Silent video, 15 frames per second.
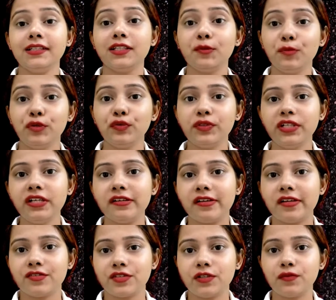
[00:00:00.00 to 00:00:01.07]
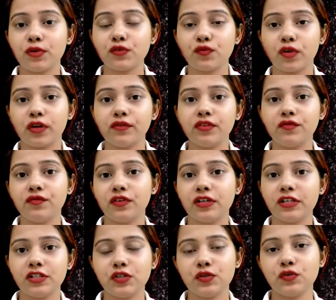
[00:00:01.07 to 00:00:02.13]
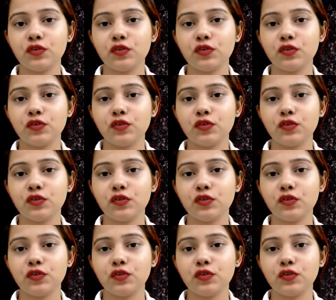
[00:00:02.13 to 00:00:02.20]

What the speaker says: The beauty industry was one of the first to